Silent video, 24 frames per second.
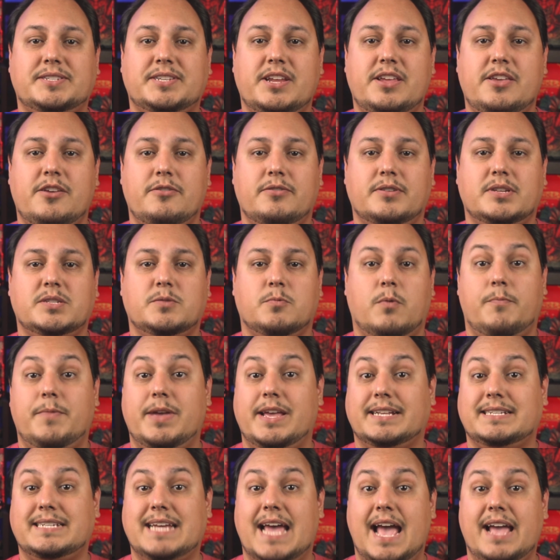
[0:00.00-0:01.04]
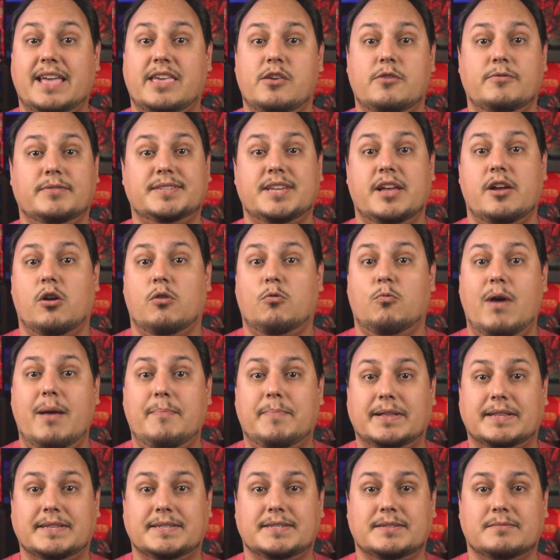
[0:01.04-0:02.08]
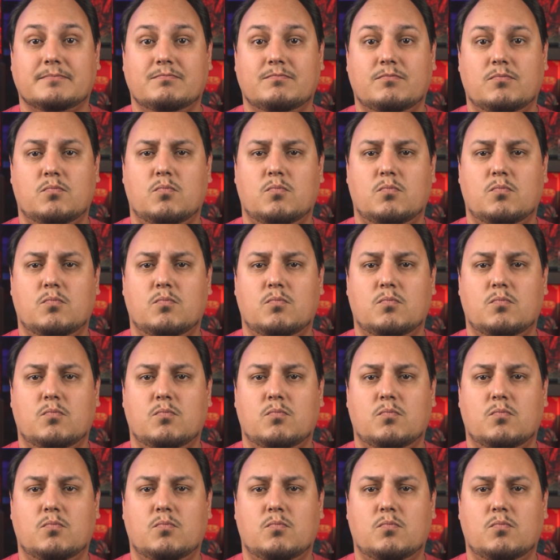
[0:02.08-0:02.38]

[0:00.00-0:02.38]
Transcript: to use when we attack using our weapons,